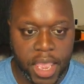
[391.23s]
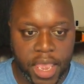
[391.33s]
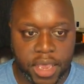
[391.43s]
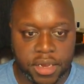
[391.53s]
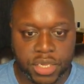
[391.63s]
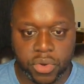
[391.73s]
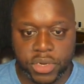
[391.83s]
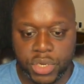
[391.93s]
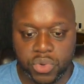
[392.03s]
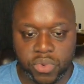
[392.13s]
And it's
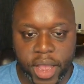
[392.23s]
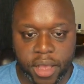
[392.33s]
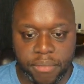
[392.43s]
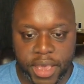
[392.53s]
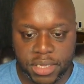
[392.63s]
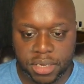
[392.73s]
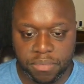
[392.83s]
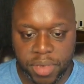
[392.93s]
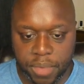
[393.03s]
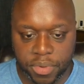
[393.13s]
going to recommend
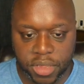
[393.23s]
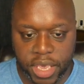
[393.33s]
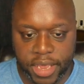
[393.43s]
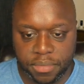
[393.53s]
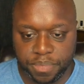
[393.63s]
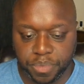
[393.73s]
some people that